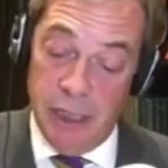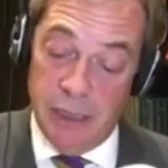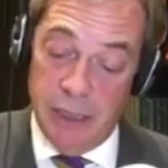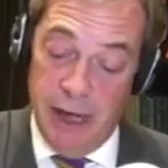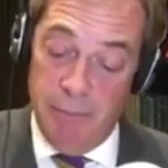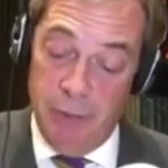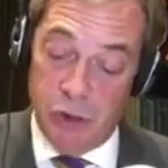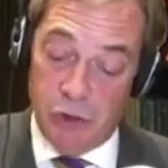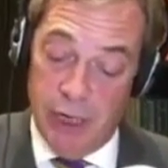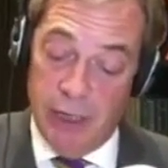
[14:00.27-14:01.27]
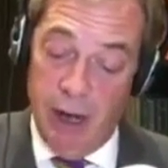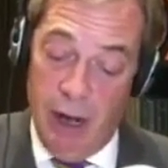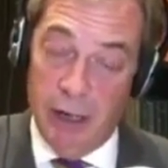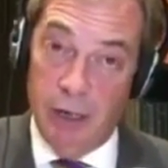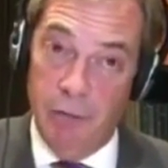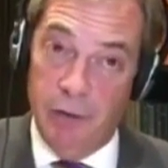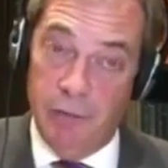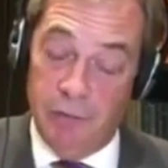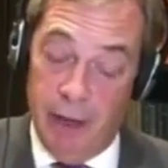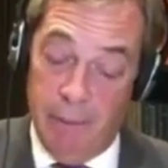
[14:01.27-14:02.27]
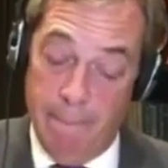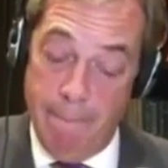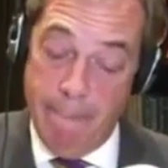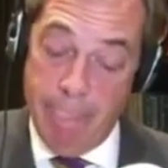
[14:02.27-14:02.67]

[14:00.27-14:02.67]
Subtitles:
since the government triggered Article 50,